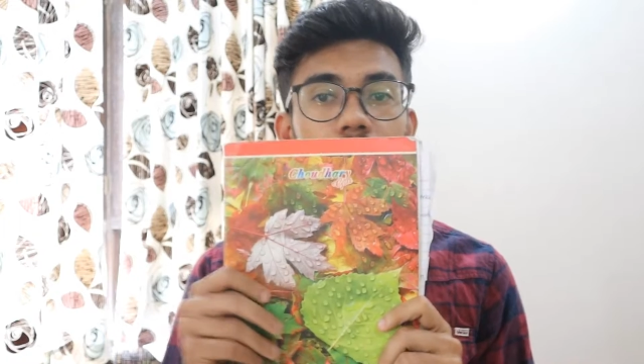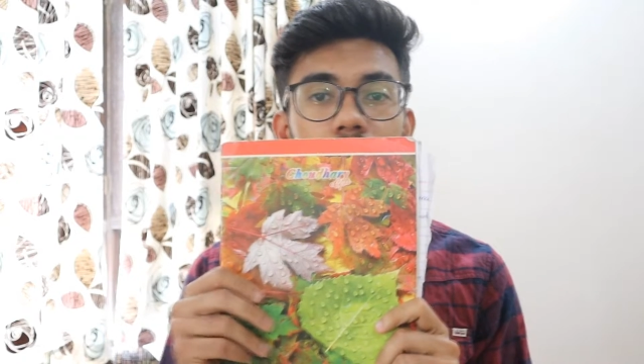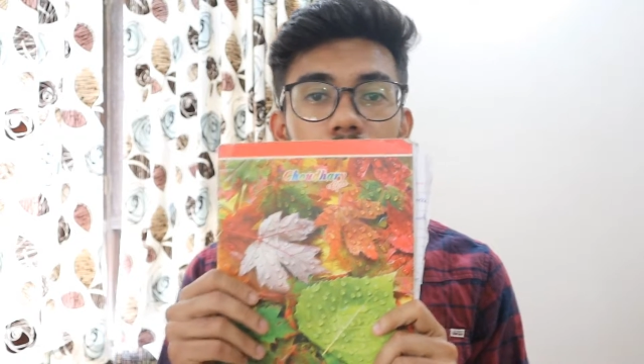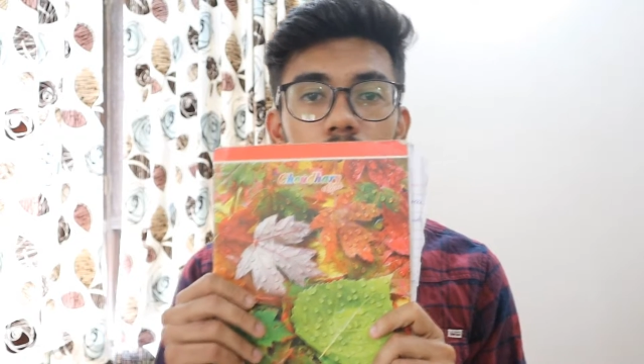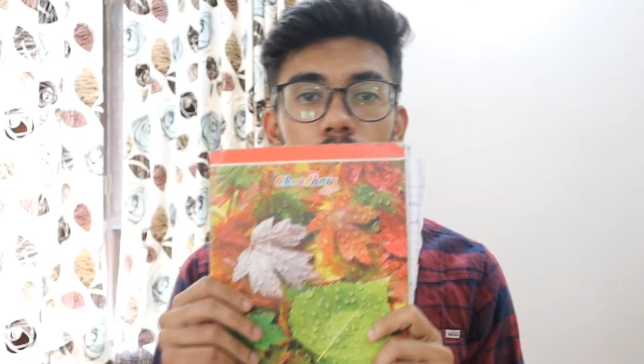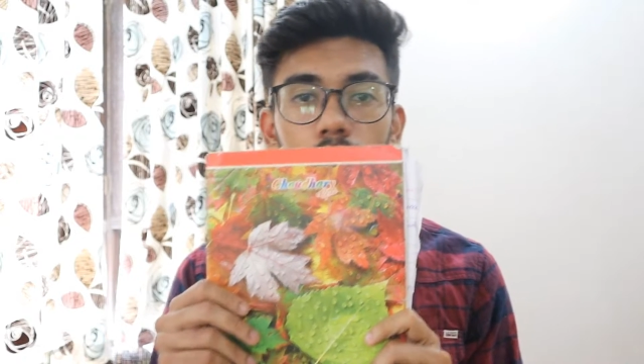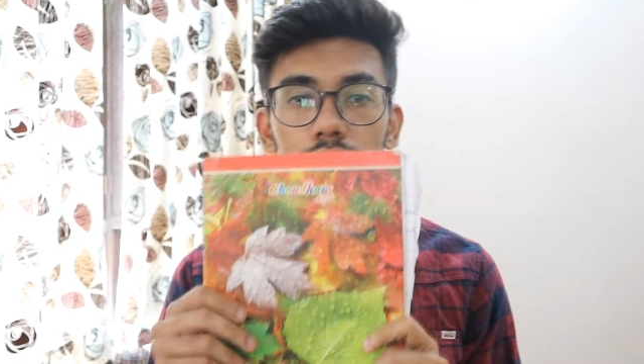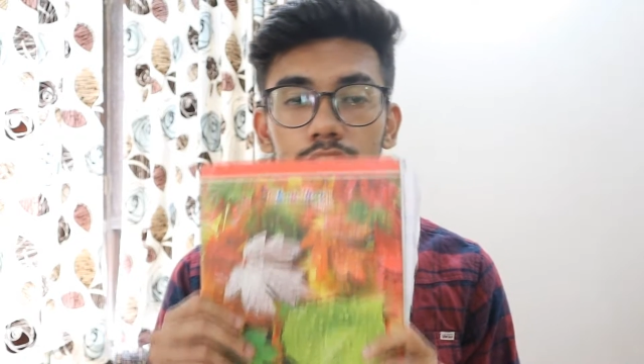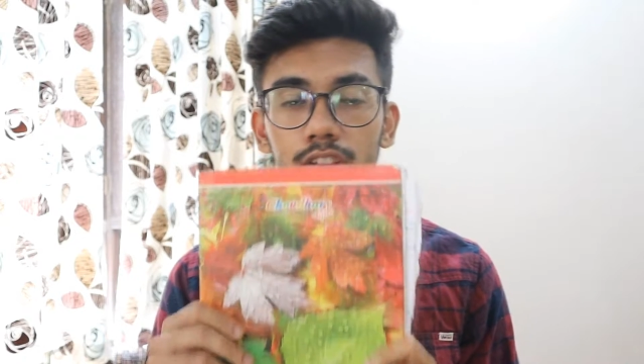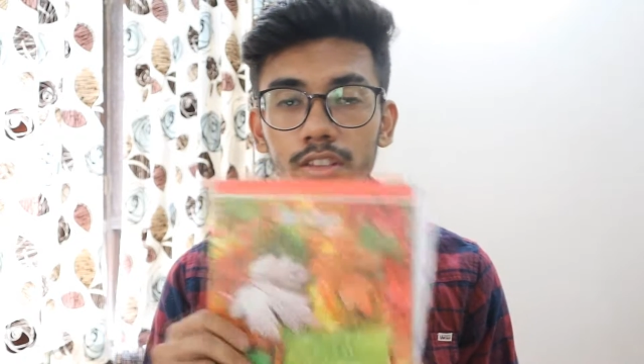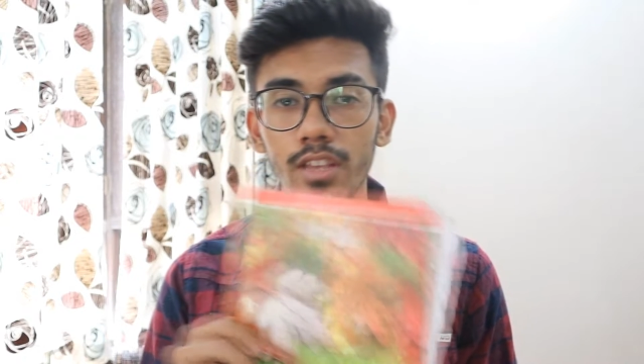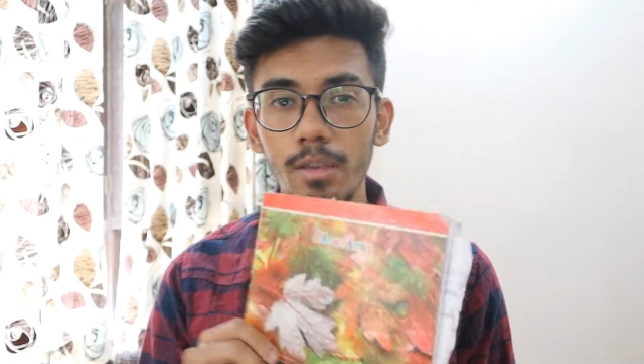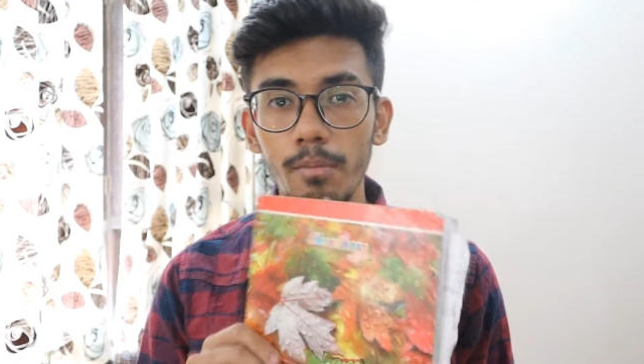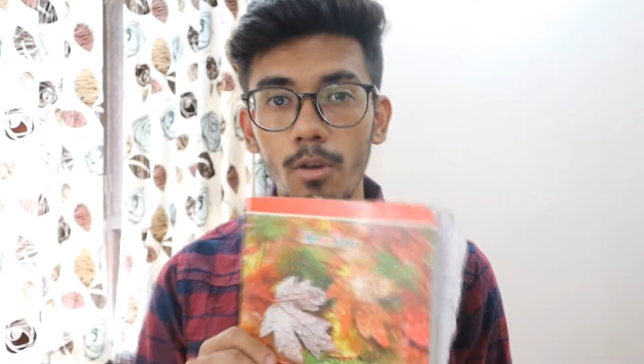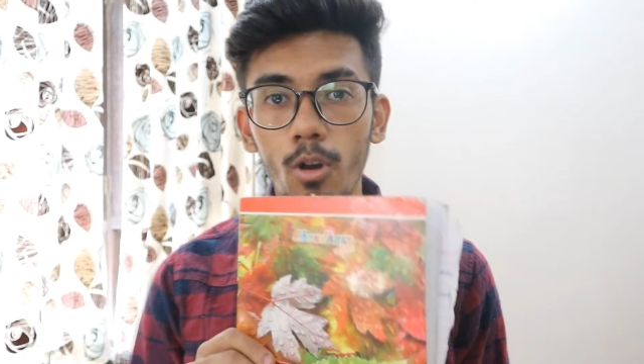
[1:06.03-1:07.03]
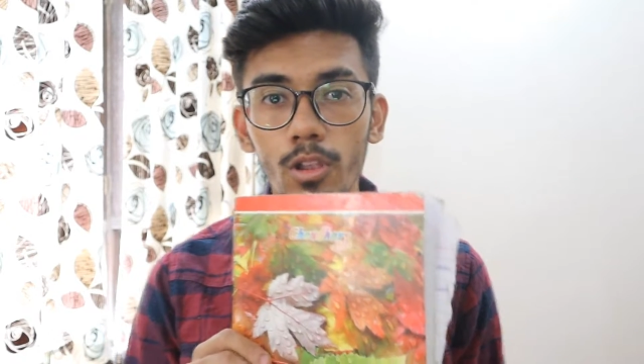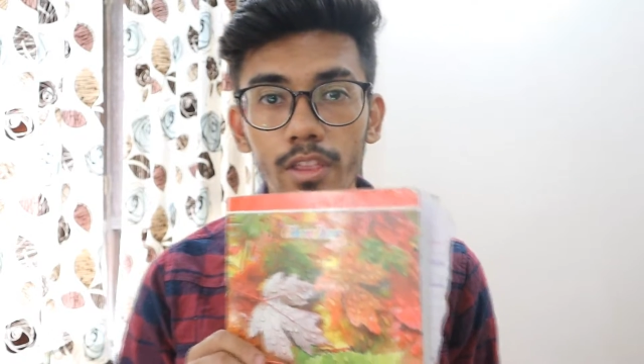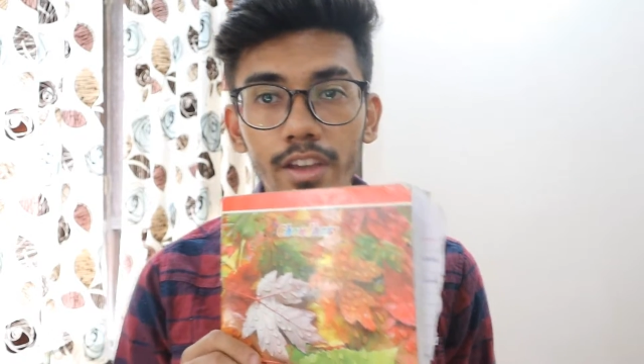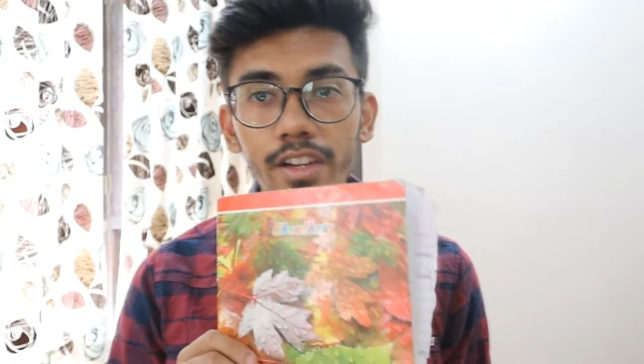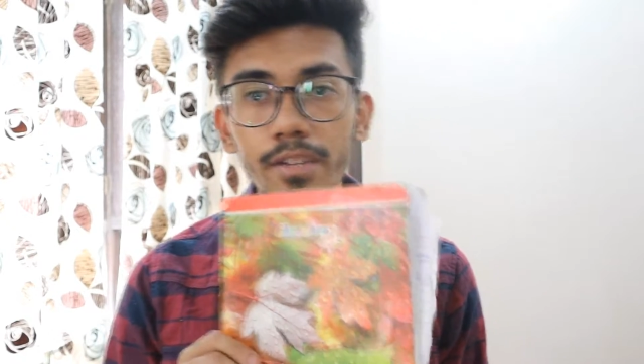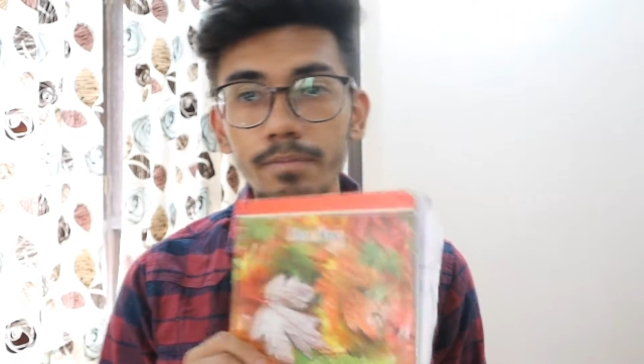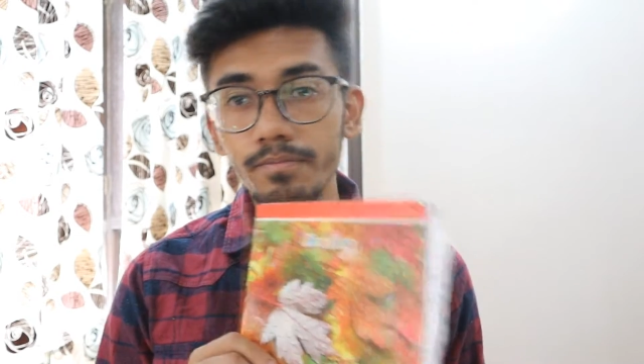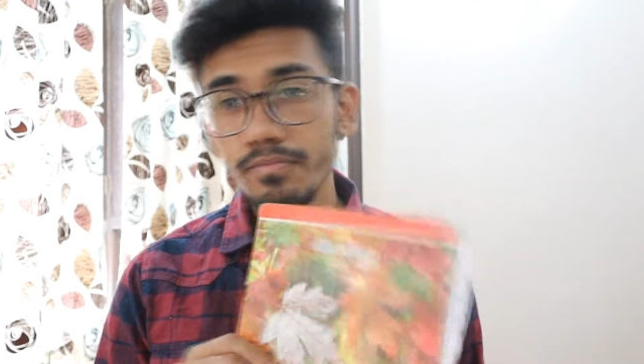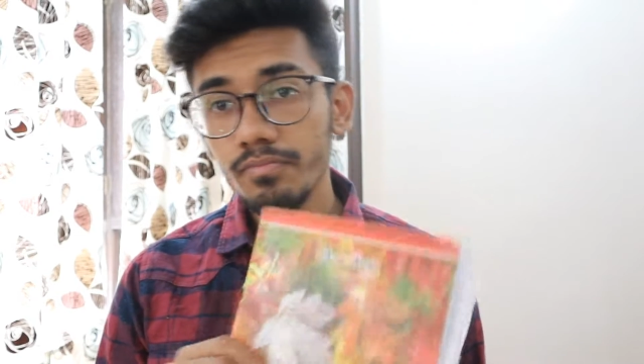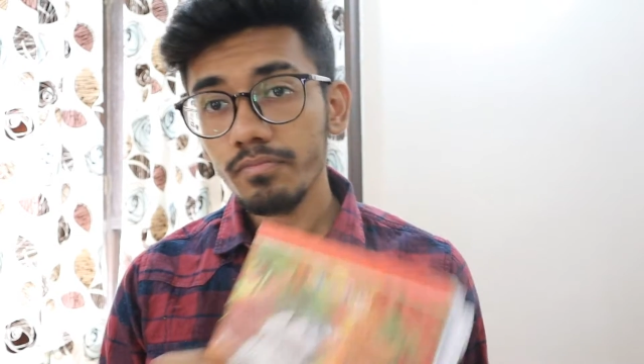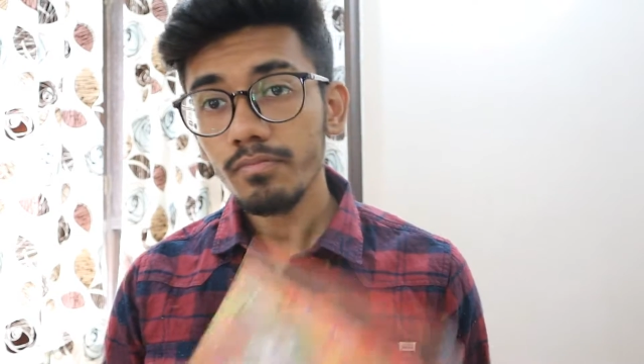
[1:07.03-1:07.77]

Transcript: writing words in them. Alright,